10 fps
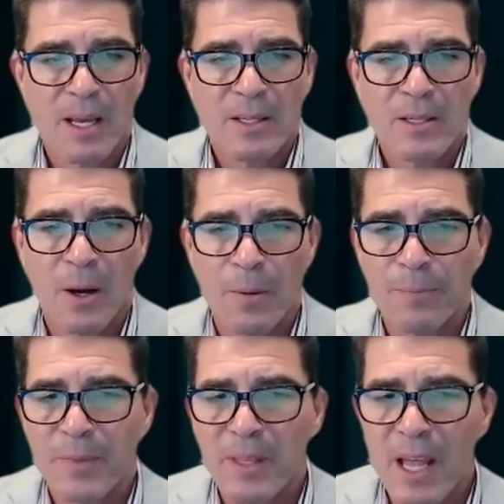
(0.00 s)
So
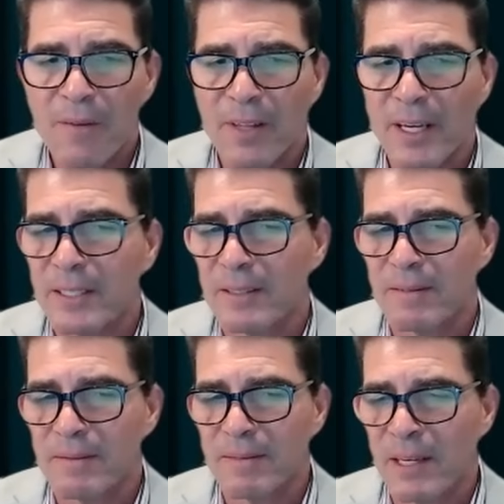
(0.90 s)
Netflix,
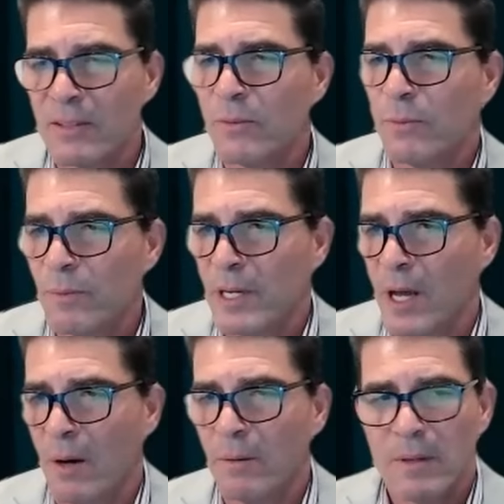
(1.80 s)
as we
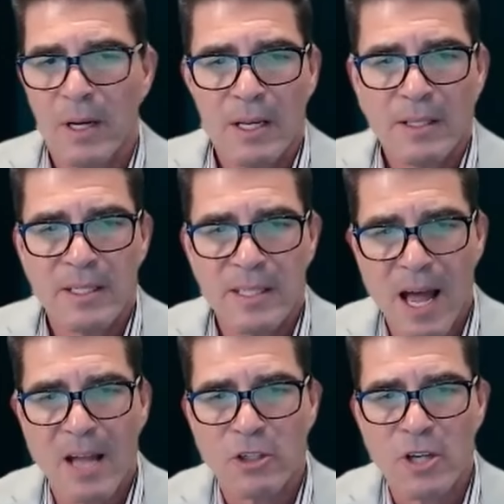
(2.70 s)
know, does
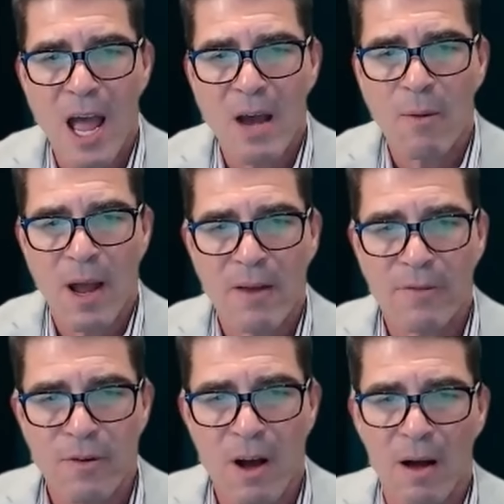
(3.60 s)
not shy away
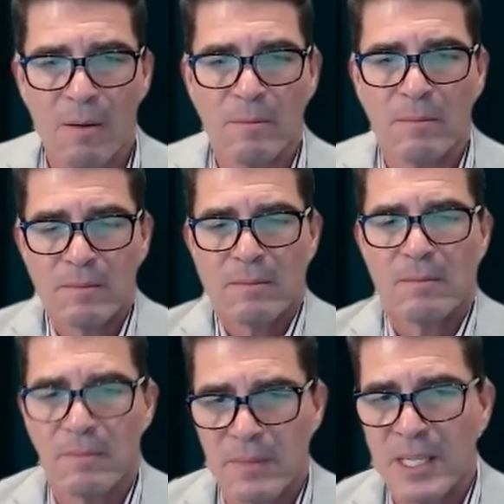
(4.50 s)
from
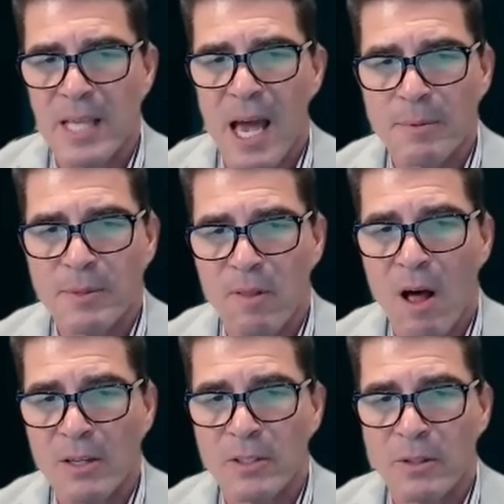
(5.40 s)
these types of
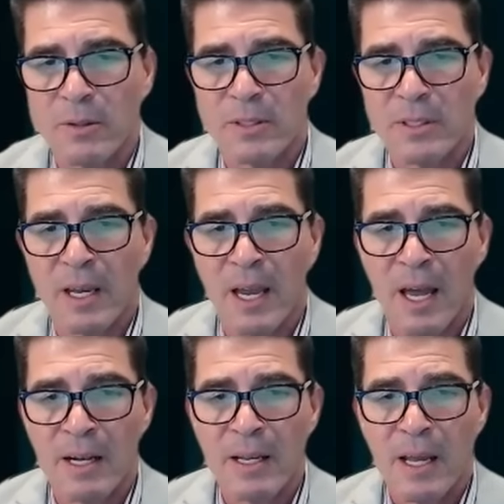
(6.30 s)
lawsuits.
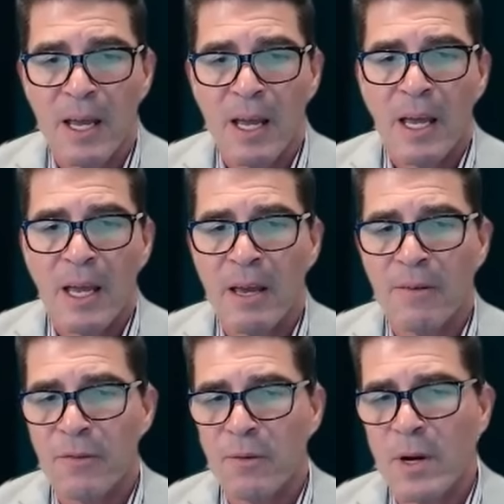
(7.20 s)
And
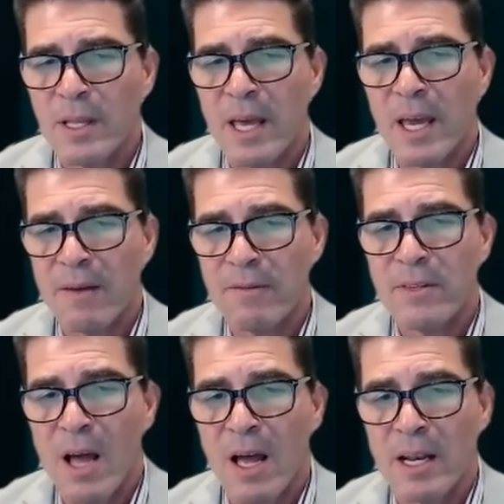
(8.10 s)
if what they have
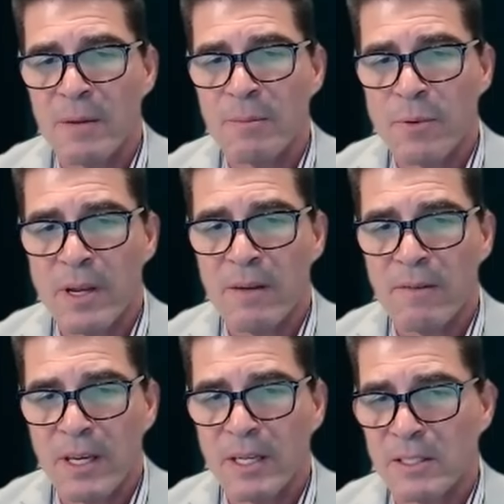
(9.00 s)
done in
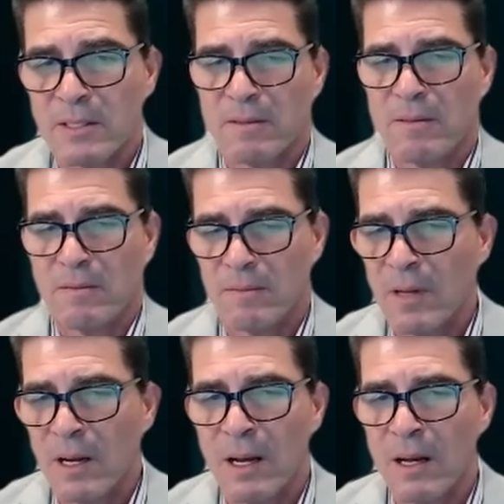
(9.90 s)
previous
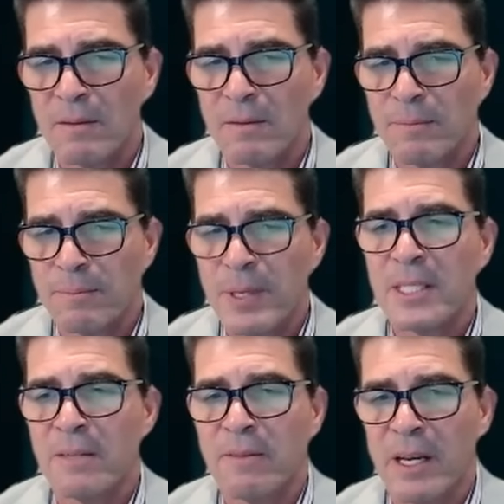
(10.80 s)
uh,
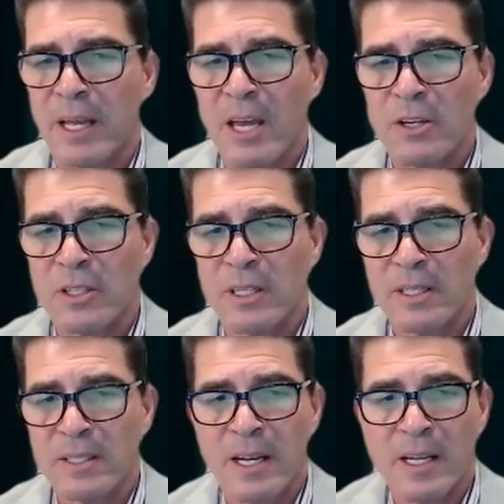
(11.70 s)
pieces of litigation
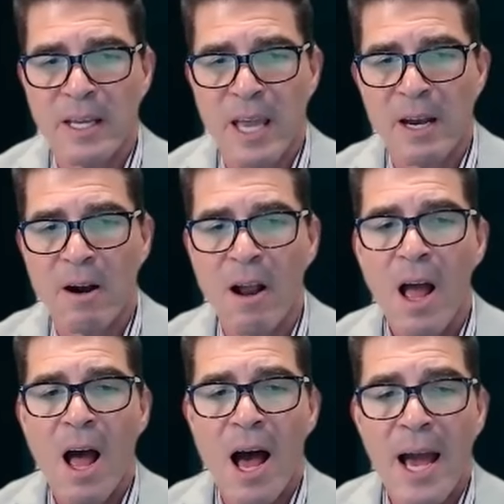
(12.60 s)
is an indicator,
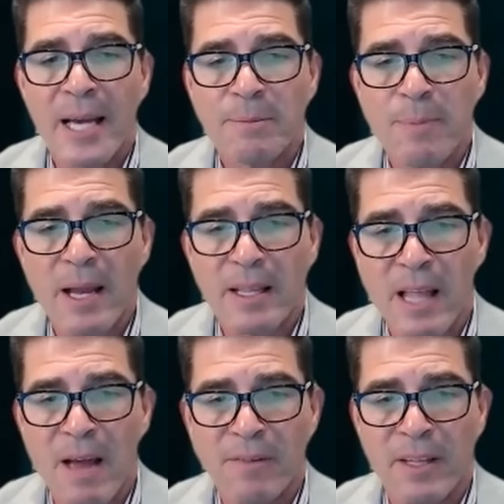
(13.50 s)
I expect
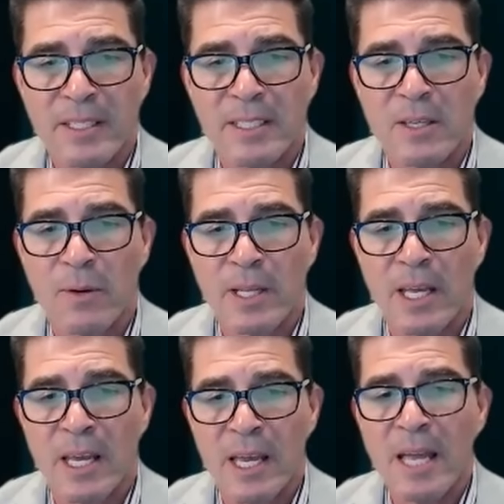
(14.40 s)
Netflix is going to
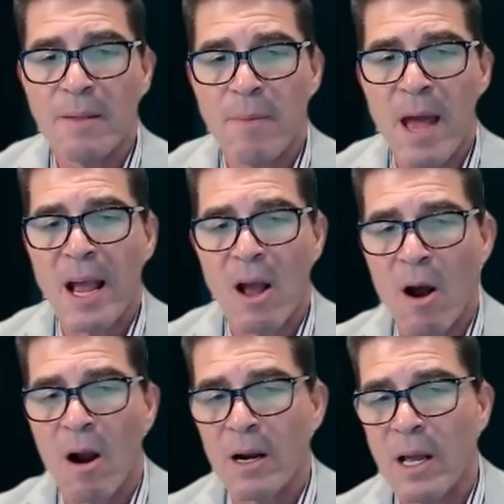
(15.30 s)
hit back
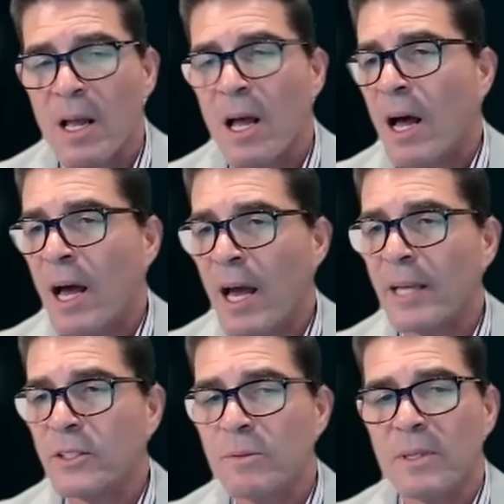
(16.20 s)
hard. I
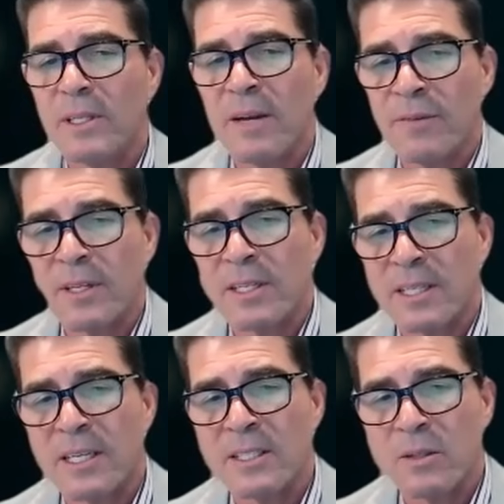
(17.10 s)
assume that Netflix
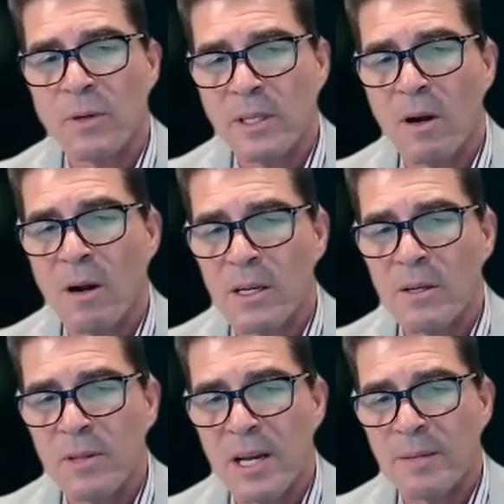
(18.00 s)
is going to
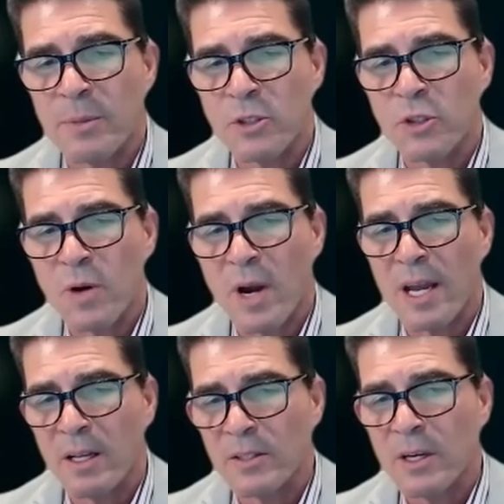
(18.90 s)
argue that the
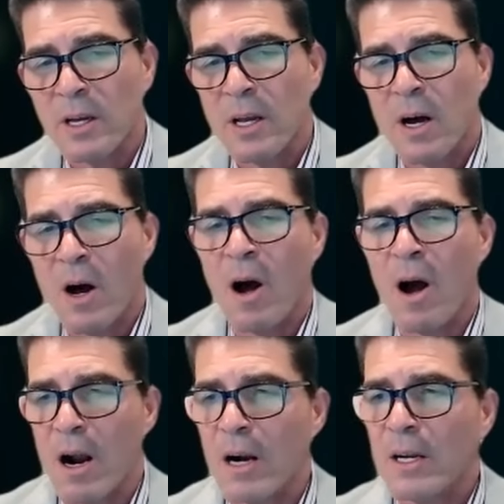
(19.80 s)
portrayals
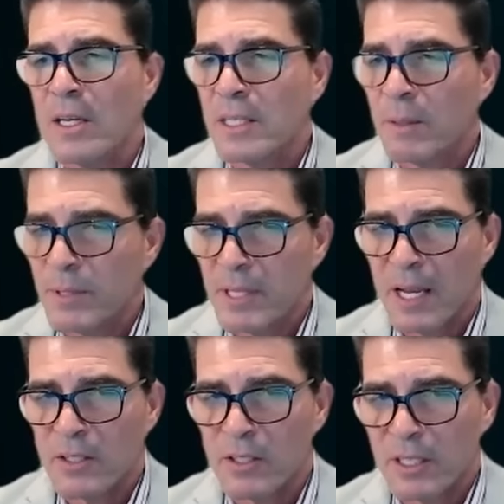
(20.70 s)
are
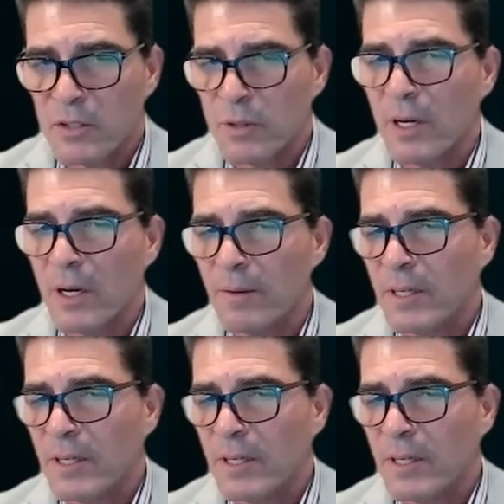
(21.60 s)
substantially true.